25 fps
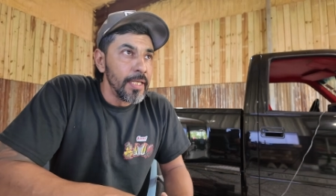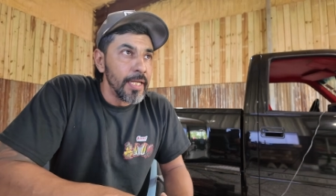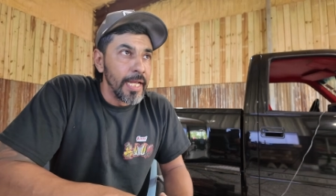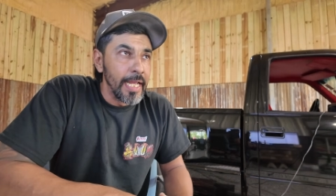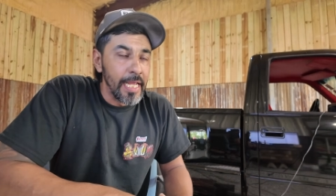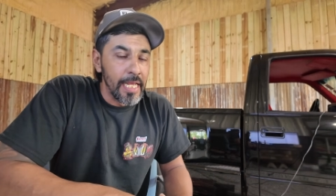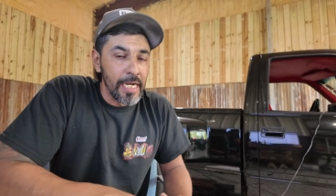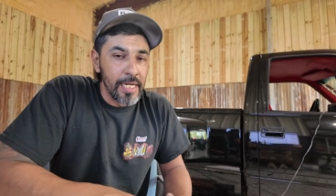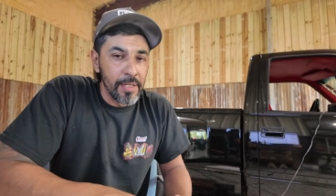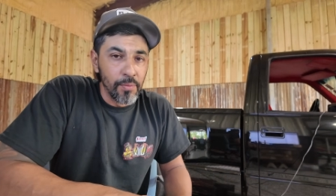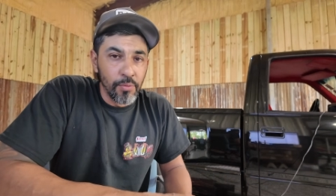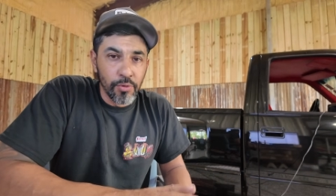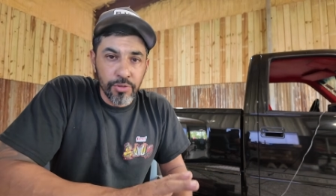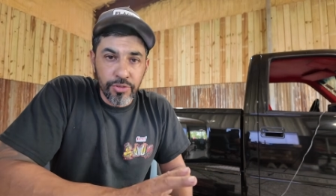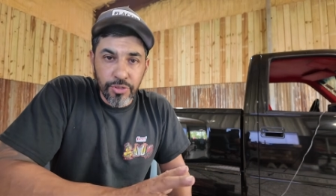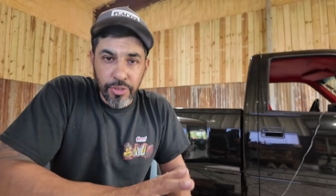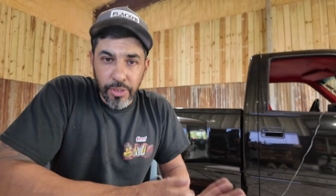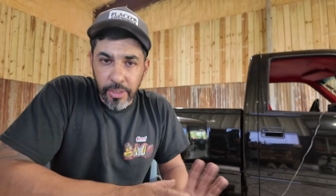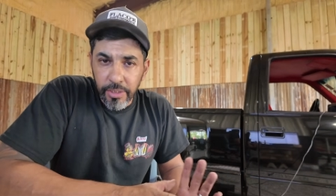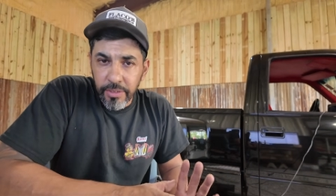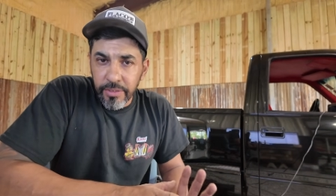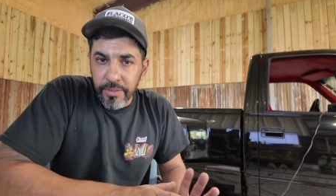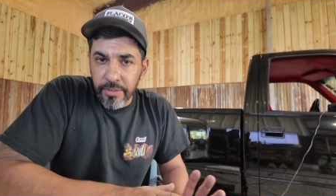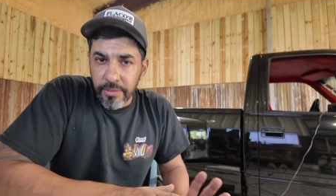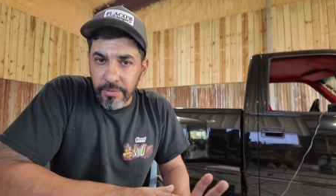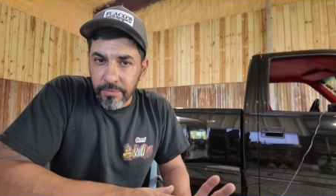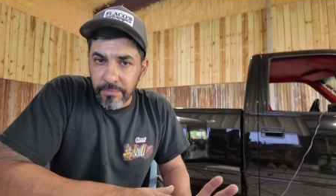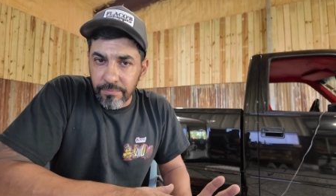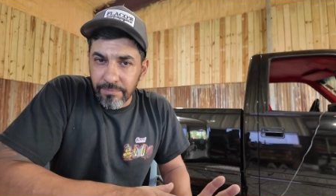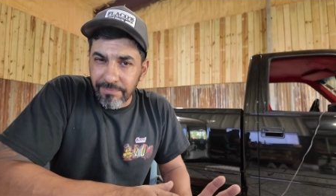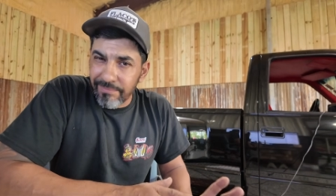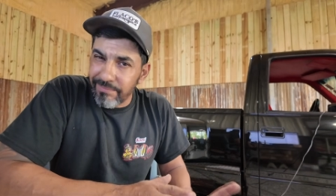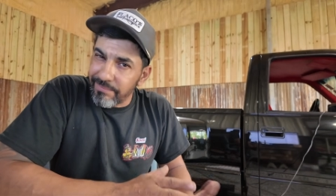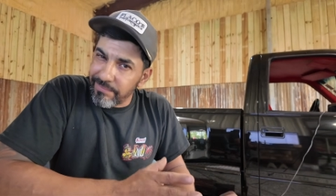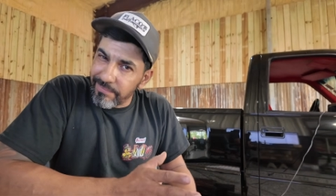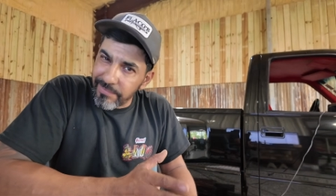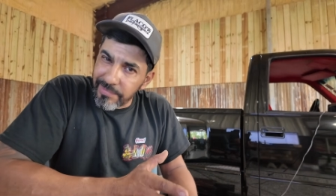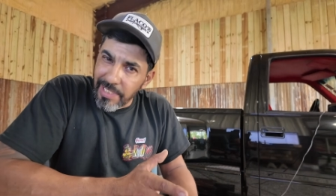and it would just
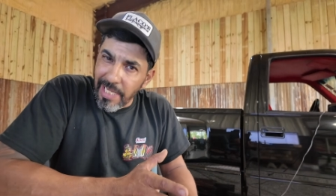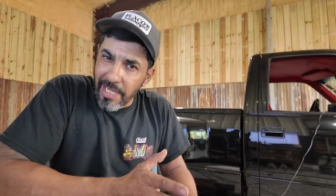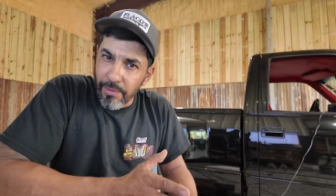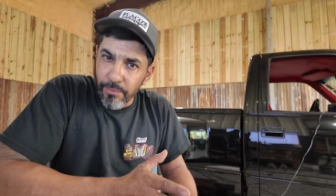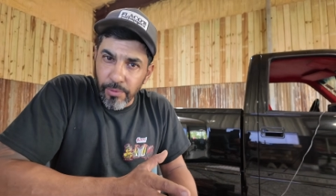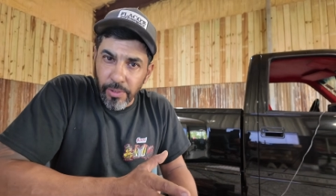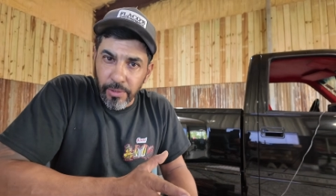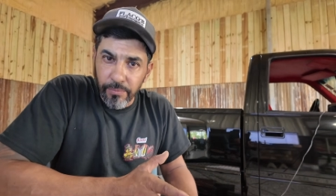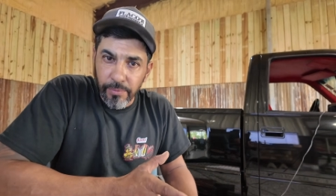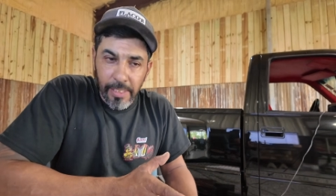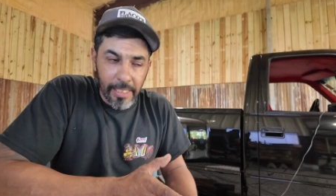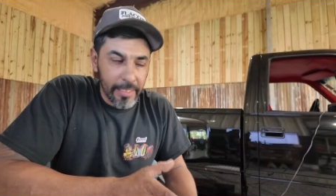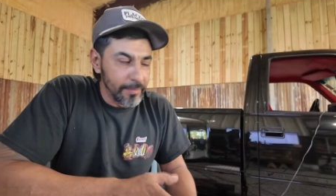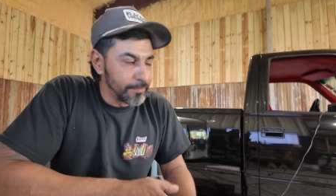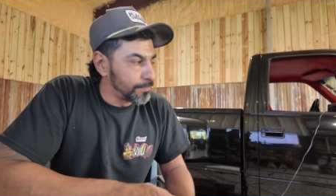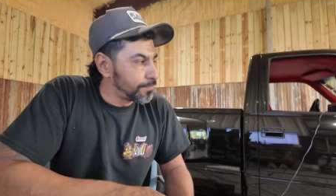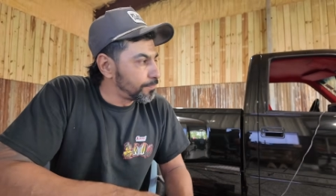not run right.